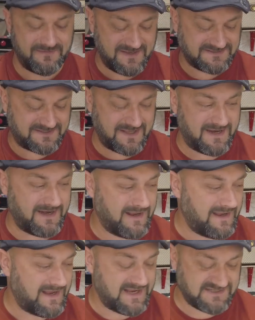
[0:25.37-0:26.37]
This thing
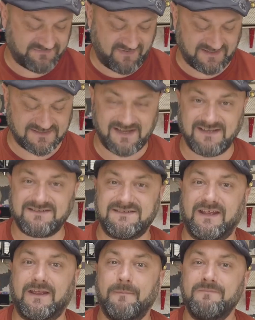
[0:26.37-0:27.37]
is
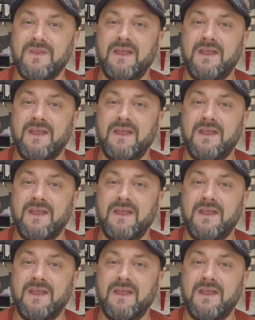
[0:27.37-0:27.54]
fantastic.